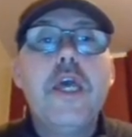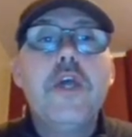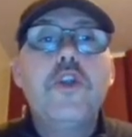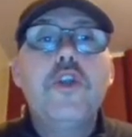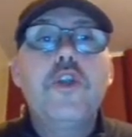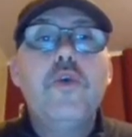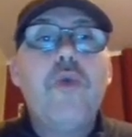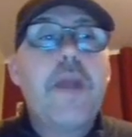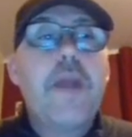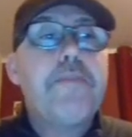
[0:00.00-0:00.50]

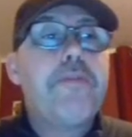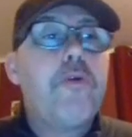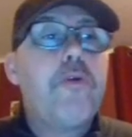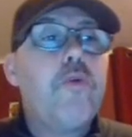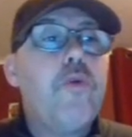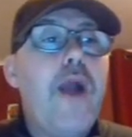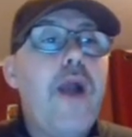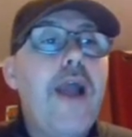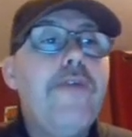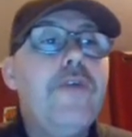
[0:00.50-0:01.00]
to a
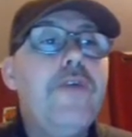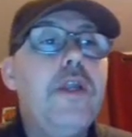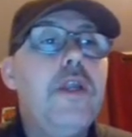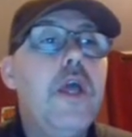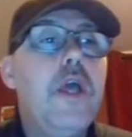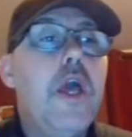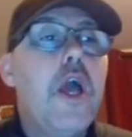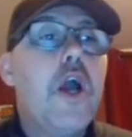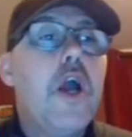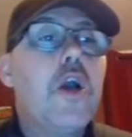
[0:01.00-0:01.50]
private
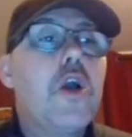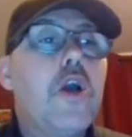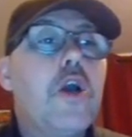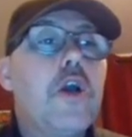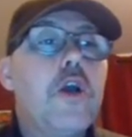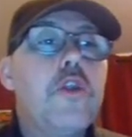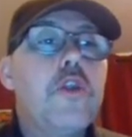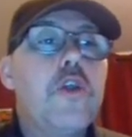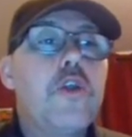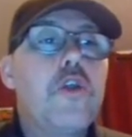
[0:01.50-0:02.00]

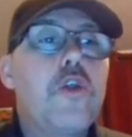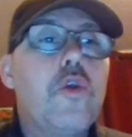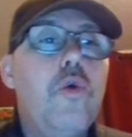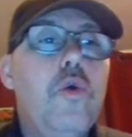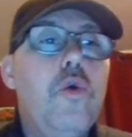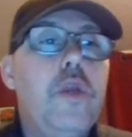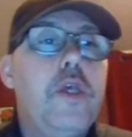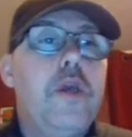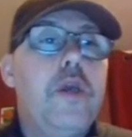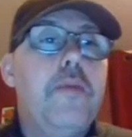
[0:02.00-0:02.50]

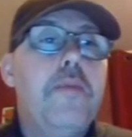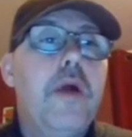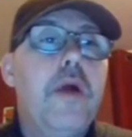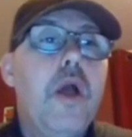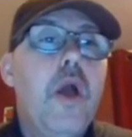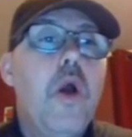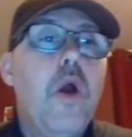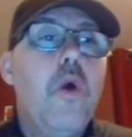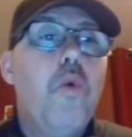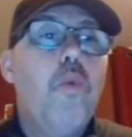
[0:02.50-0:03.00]
consortium.
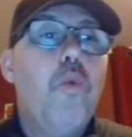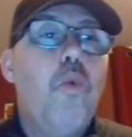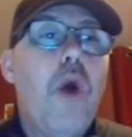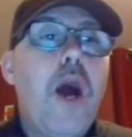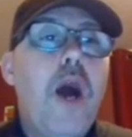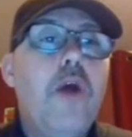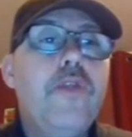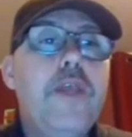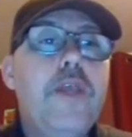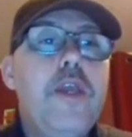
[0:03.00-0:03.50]

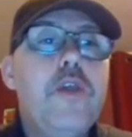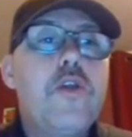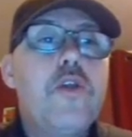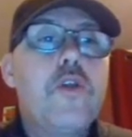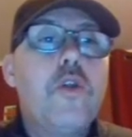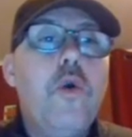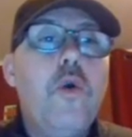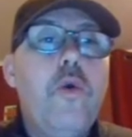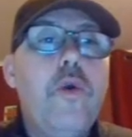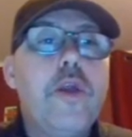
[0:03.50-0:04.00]
While these
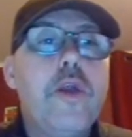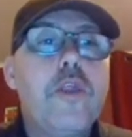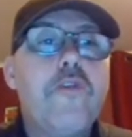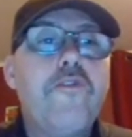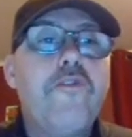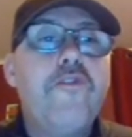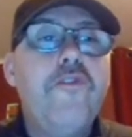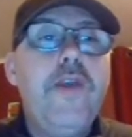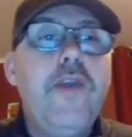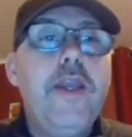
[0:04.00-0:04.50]
stories
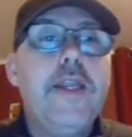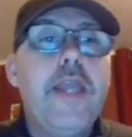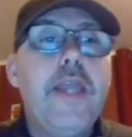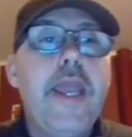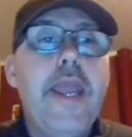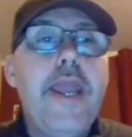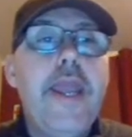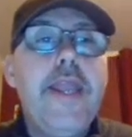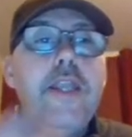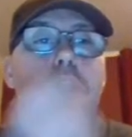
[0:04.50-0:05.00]

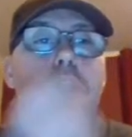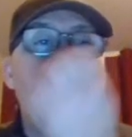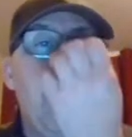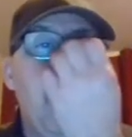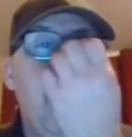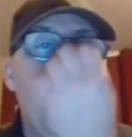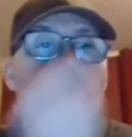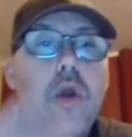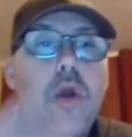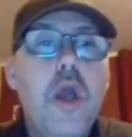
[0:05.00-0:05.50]
feed
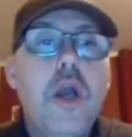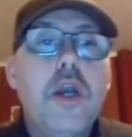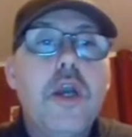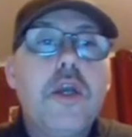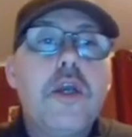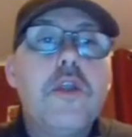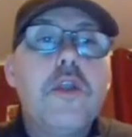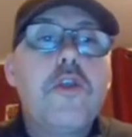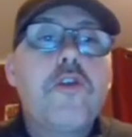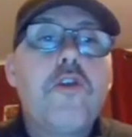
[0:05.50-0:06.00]
into
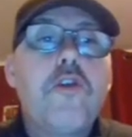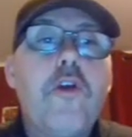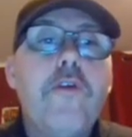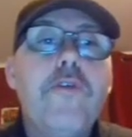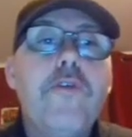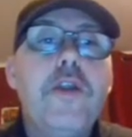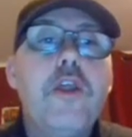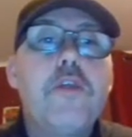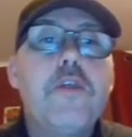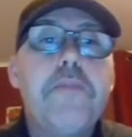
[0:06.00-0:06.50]

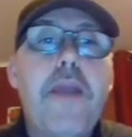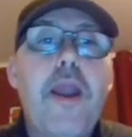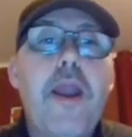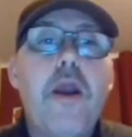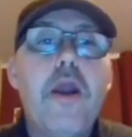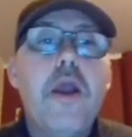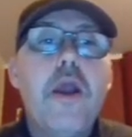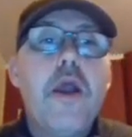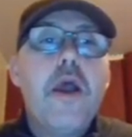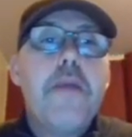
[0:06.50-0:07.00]
conservatives'
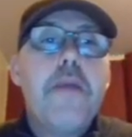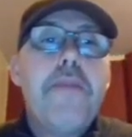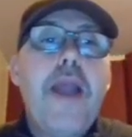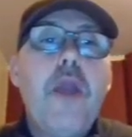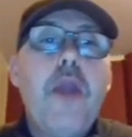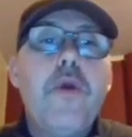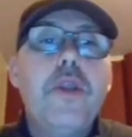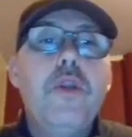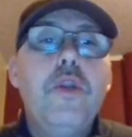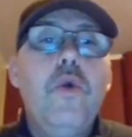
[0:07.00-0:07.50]

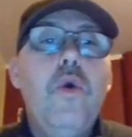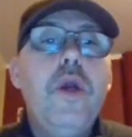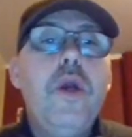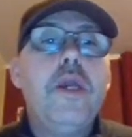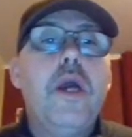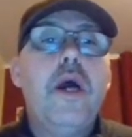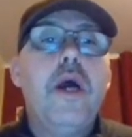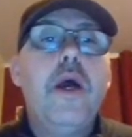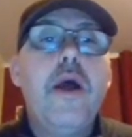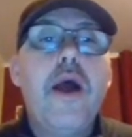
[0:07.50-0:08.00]

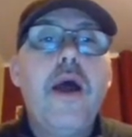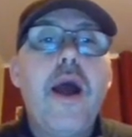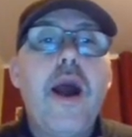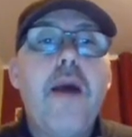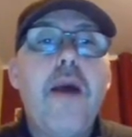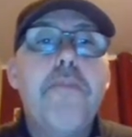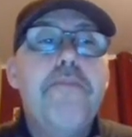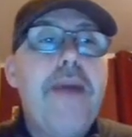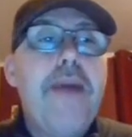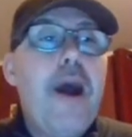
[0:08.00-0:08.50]
paranoia
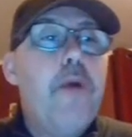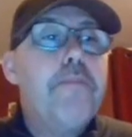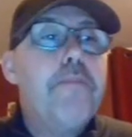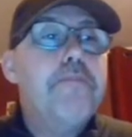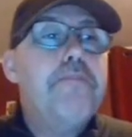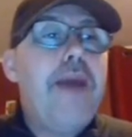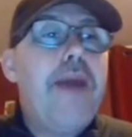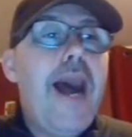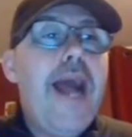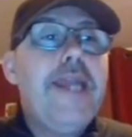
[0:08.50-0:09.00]

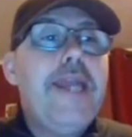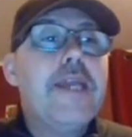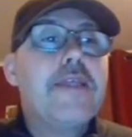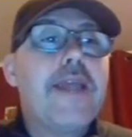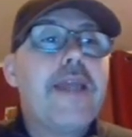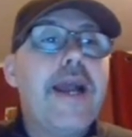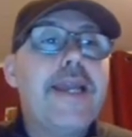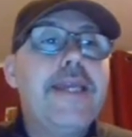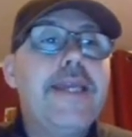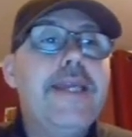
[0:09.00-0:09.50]
about bias
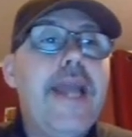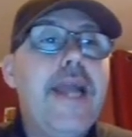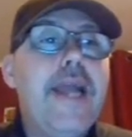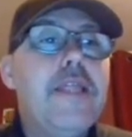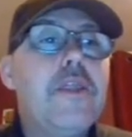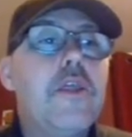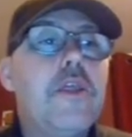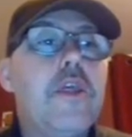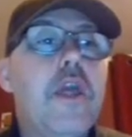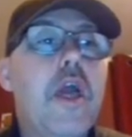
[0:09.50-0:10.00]

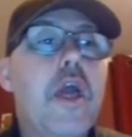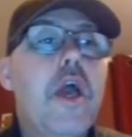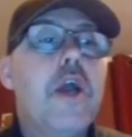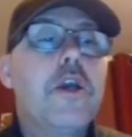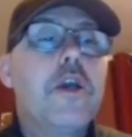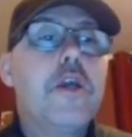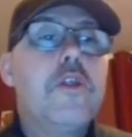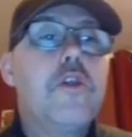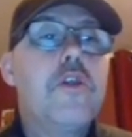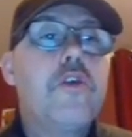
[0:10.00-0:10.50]
against
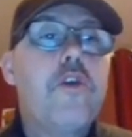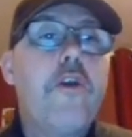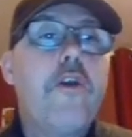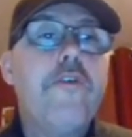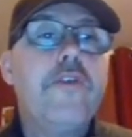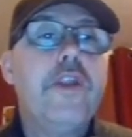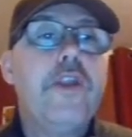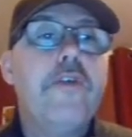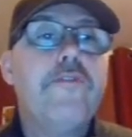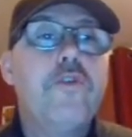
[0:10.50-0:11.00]

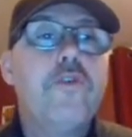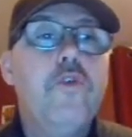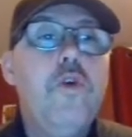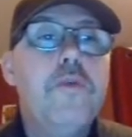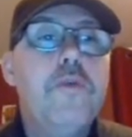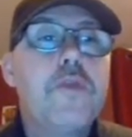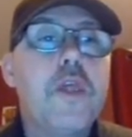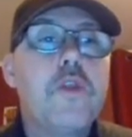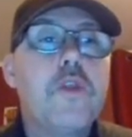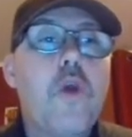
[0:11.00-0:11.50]
conservative
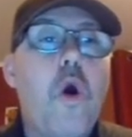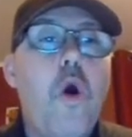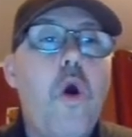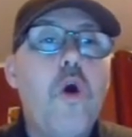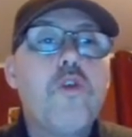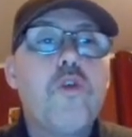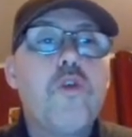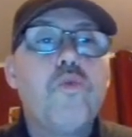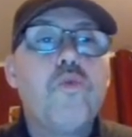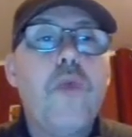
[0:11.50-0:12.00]
groups, it
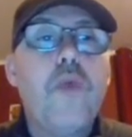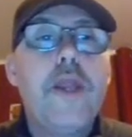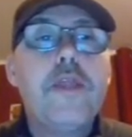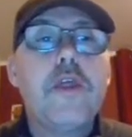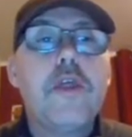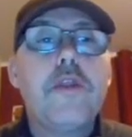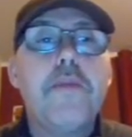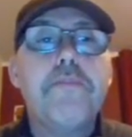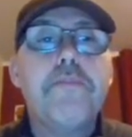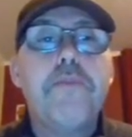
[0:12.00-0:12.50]
also
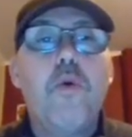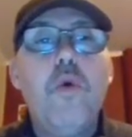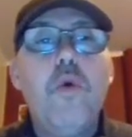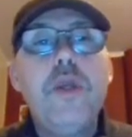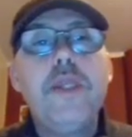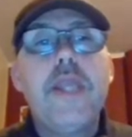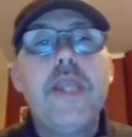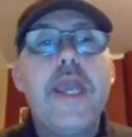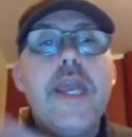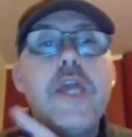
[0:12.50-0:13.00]
raises
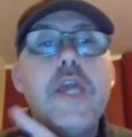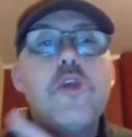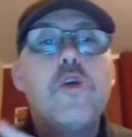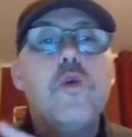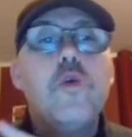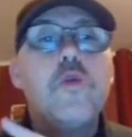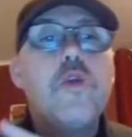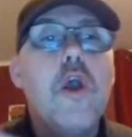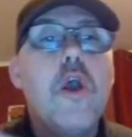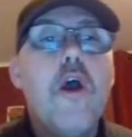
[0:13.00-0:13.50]
important
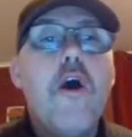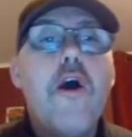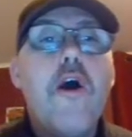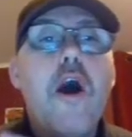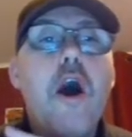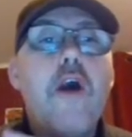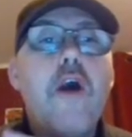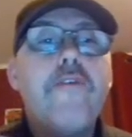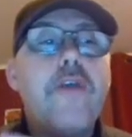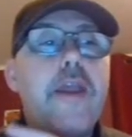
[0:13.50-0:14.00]
issues
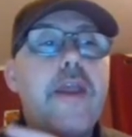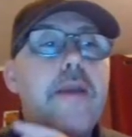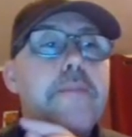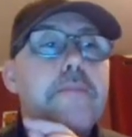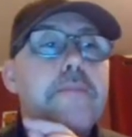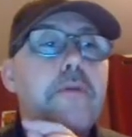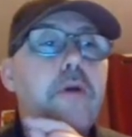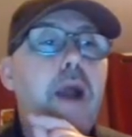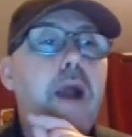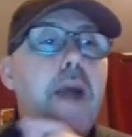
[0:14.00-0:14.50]
of
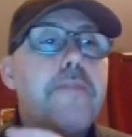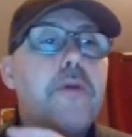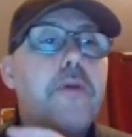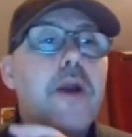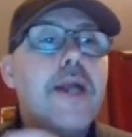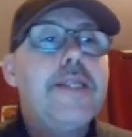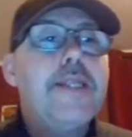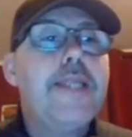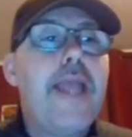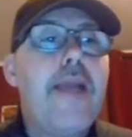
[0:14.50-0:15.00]
improper
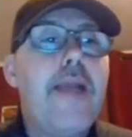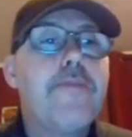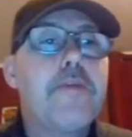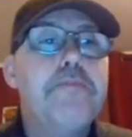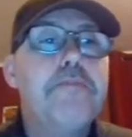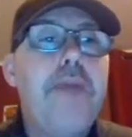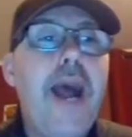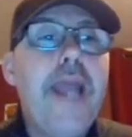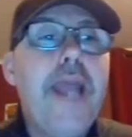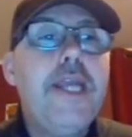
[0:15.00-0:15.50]
attempts
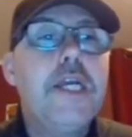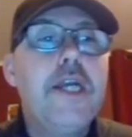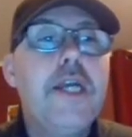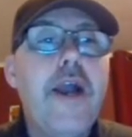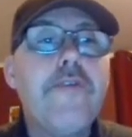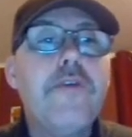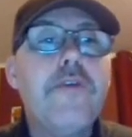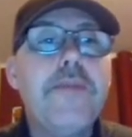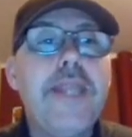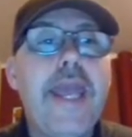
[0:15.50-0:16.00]
by
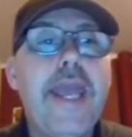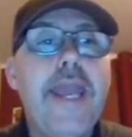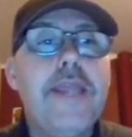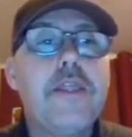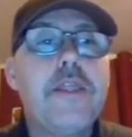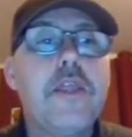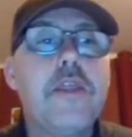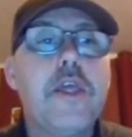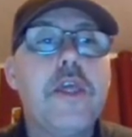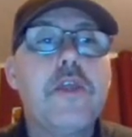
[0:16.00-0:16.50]
government
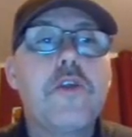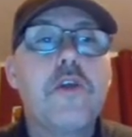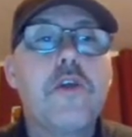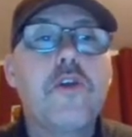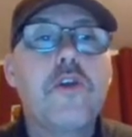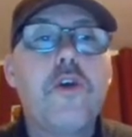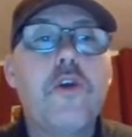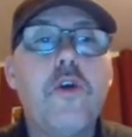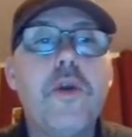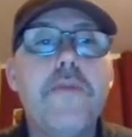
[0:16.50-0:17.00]
agencies to
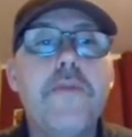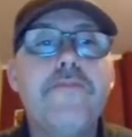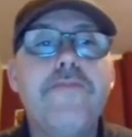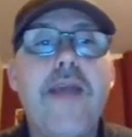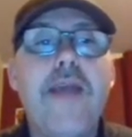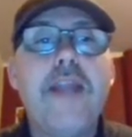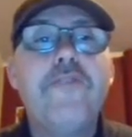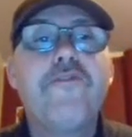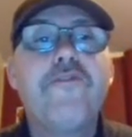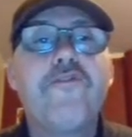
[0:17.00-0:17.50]

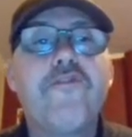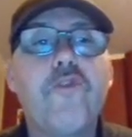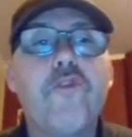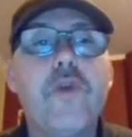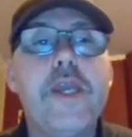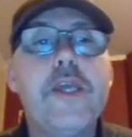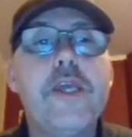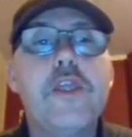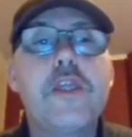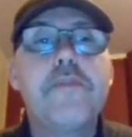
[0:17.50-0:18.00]
circumvent
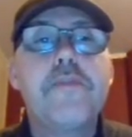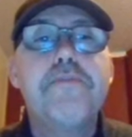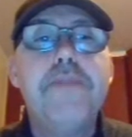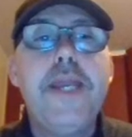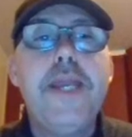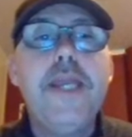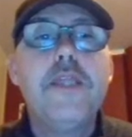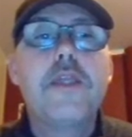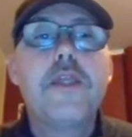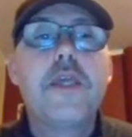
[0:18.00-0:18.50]
free
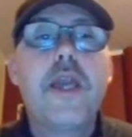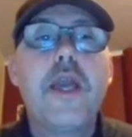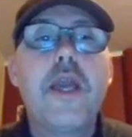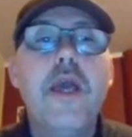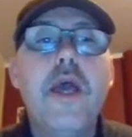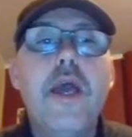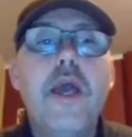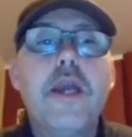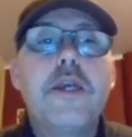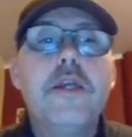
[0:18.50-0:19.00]
speech
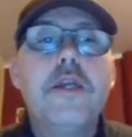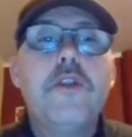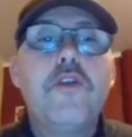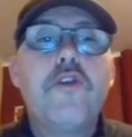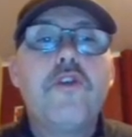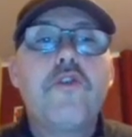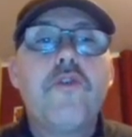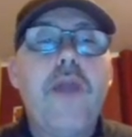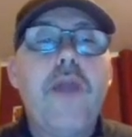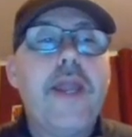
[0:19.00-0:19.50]

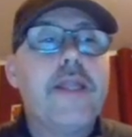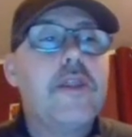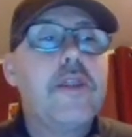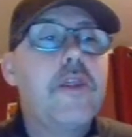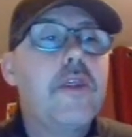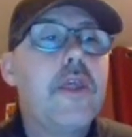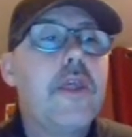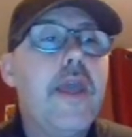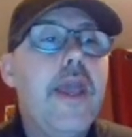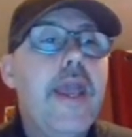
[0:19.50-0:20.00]

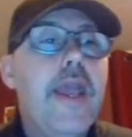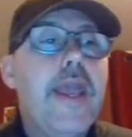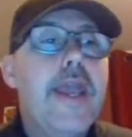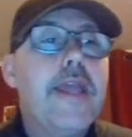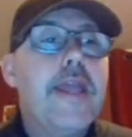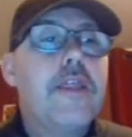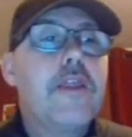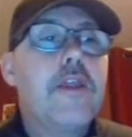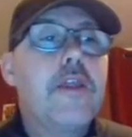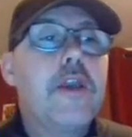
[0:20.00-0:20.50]
constraints.
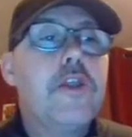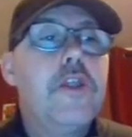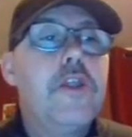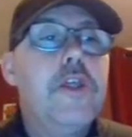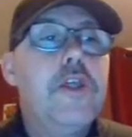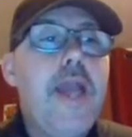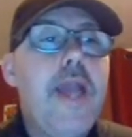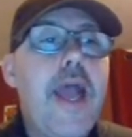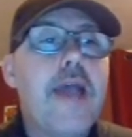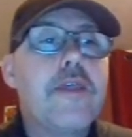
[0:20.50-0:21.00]
It
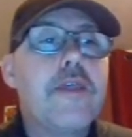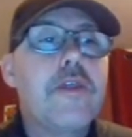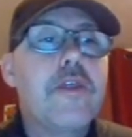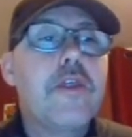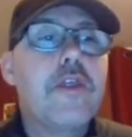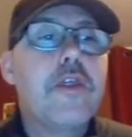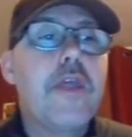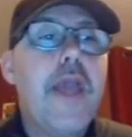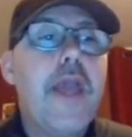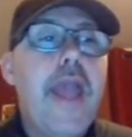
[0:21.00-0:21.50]

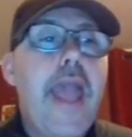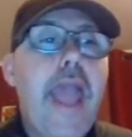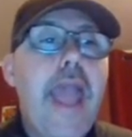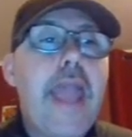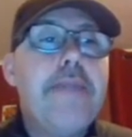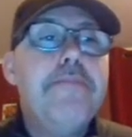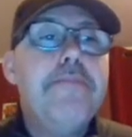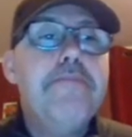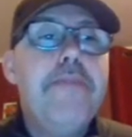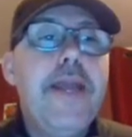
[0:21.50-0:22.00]
suggests at
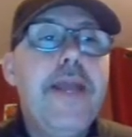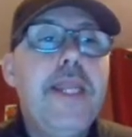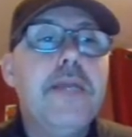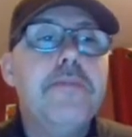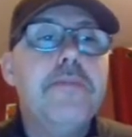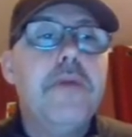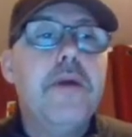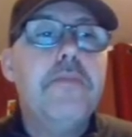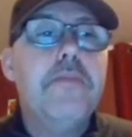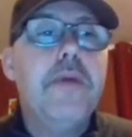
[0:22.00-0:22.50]
a
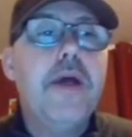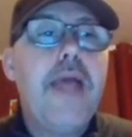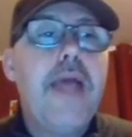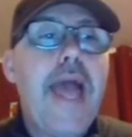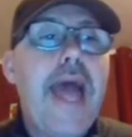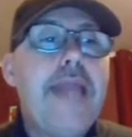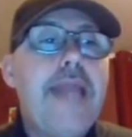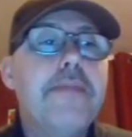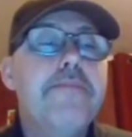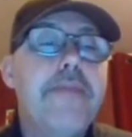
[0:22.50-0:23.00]
minimum,
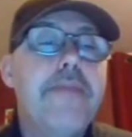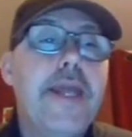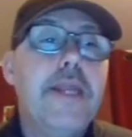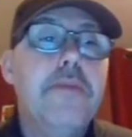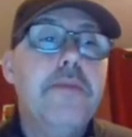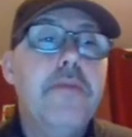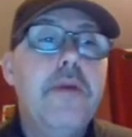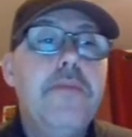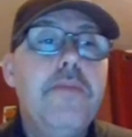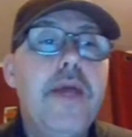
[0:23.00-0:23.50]

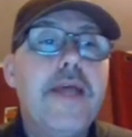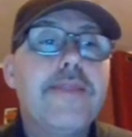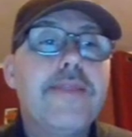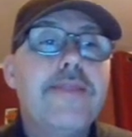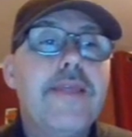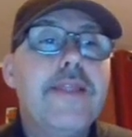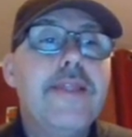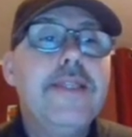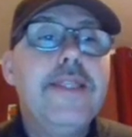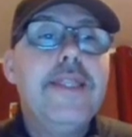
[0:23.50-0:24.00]

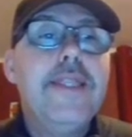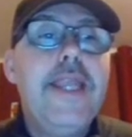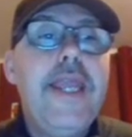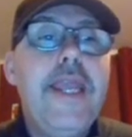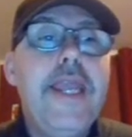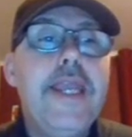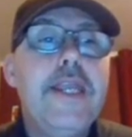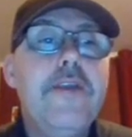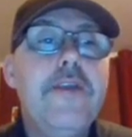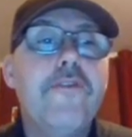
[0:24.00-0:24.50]
the
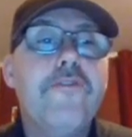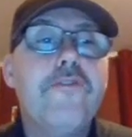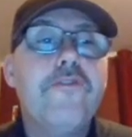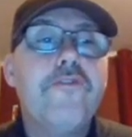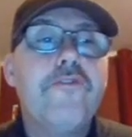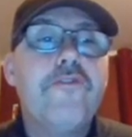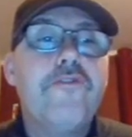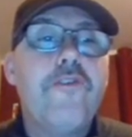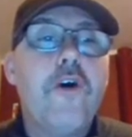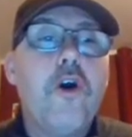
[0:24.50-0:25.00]
need
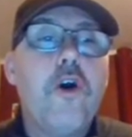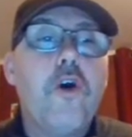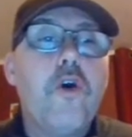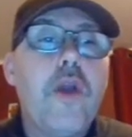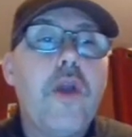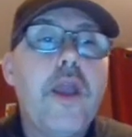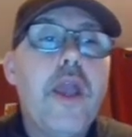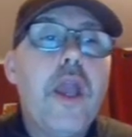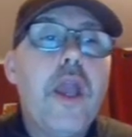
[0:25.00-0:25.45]
for